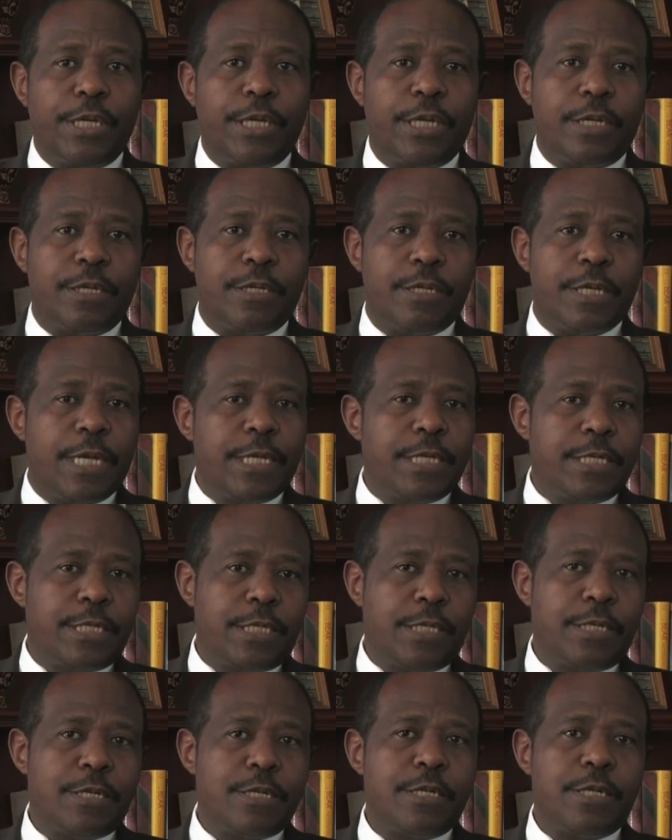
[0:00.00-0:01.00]
And in
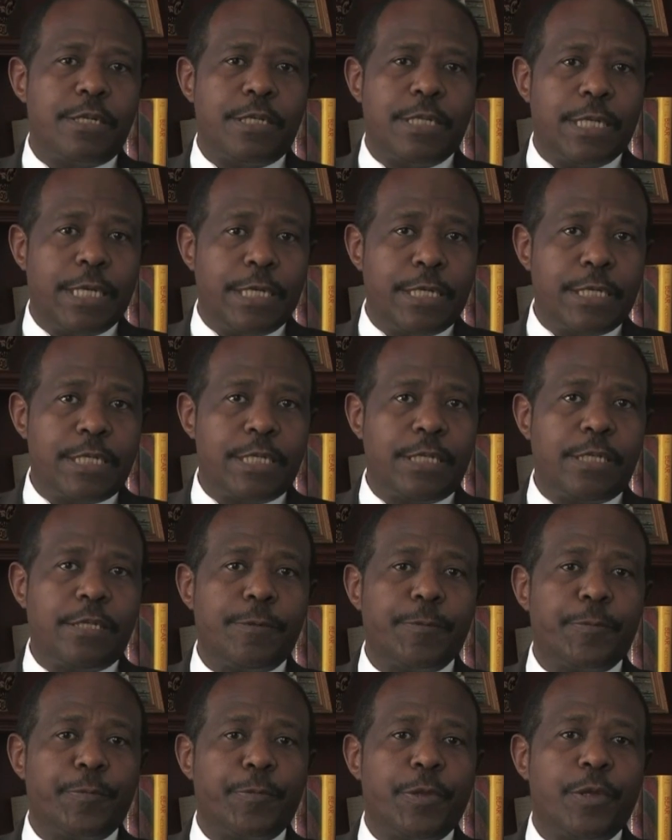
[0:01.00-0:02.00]

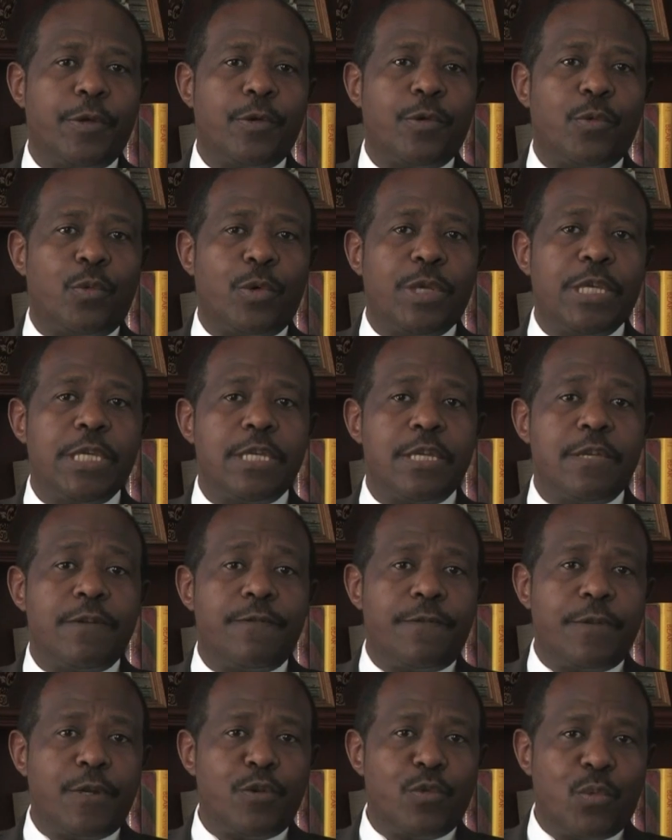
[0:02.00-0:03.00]
1990, we
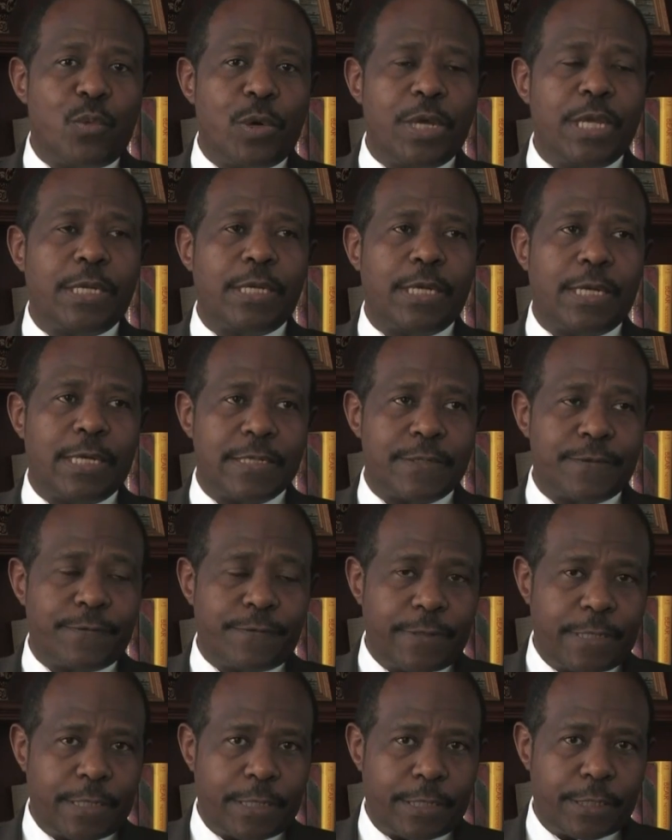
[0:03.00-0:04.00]
even went as
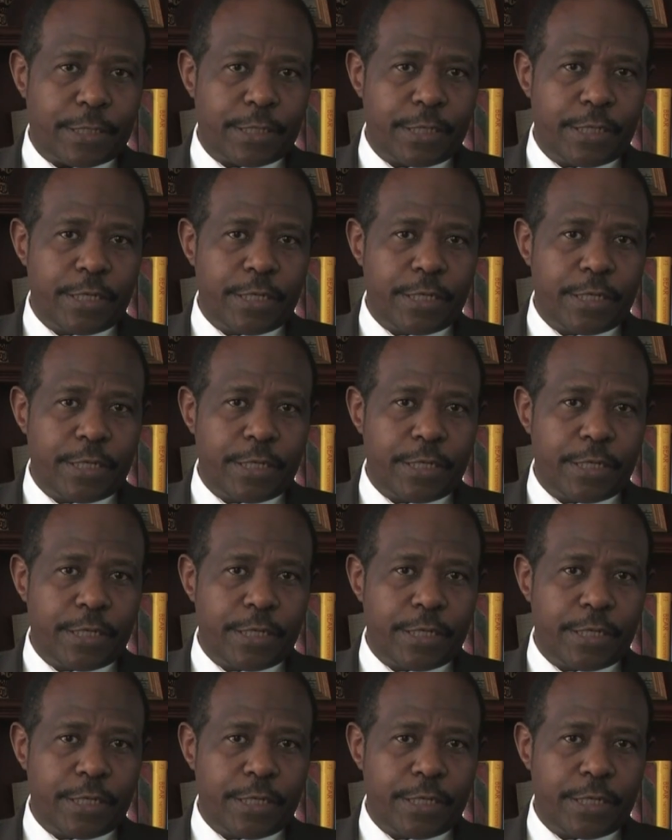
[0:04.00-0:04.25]
far